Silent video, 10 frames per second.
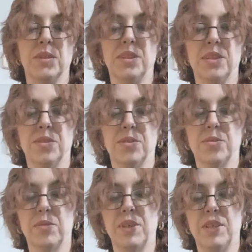this
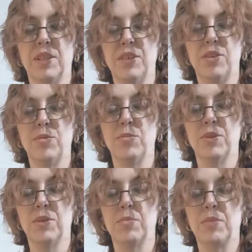way, like you would
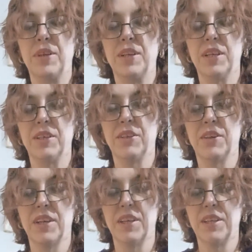a braid on your
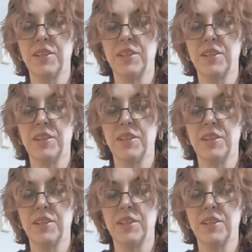head.